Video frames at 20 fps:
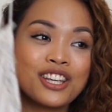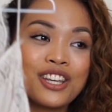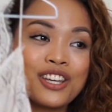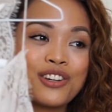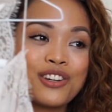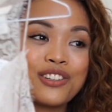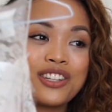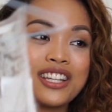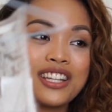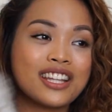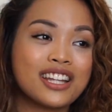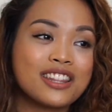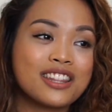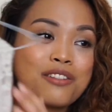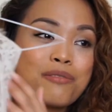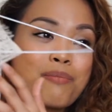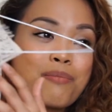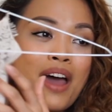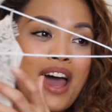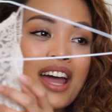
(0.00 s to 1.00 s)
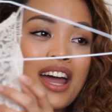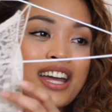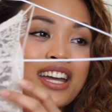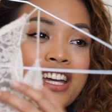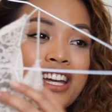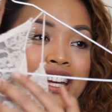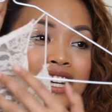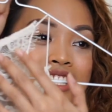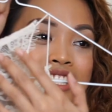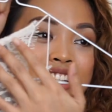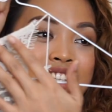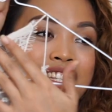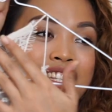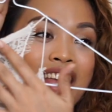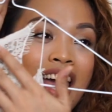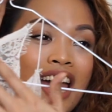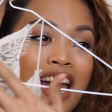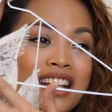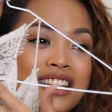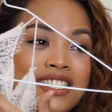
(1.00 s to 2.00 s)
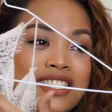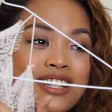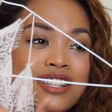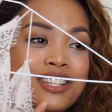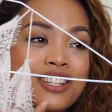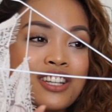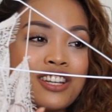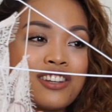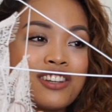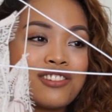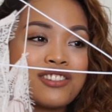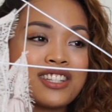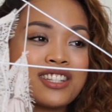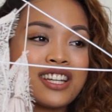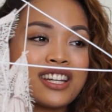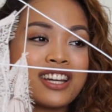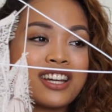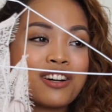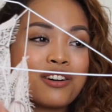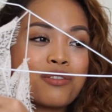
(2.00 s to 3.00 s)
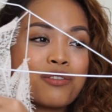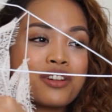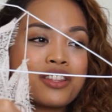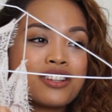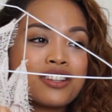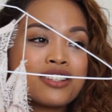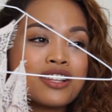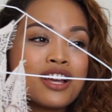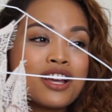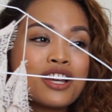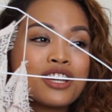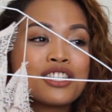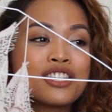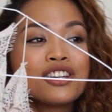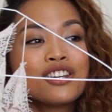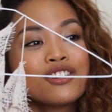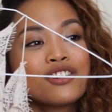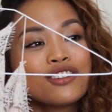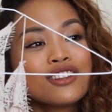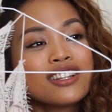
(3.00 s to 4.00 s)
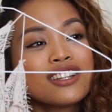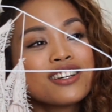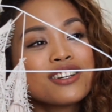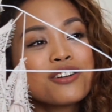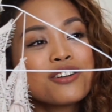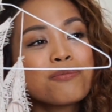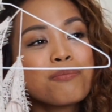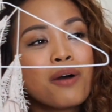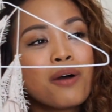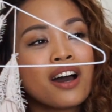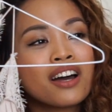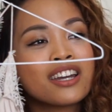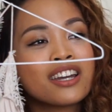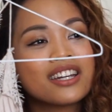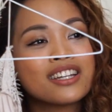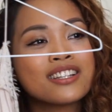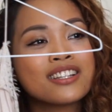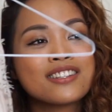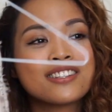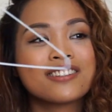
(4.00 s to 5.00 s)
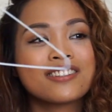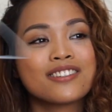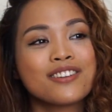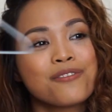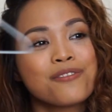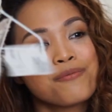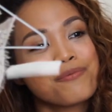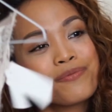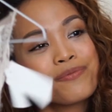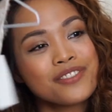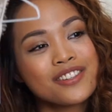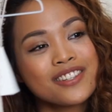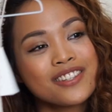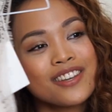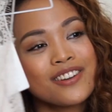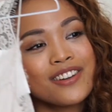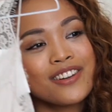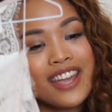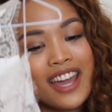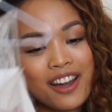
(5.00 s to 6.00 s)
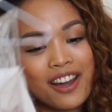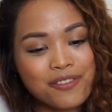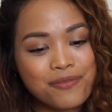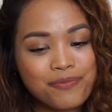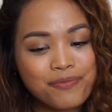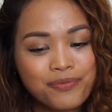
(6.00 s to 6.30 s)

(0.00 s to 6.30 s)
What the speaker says: cute, and at the back just has this cute detail with this cute little buttons. So yeah,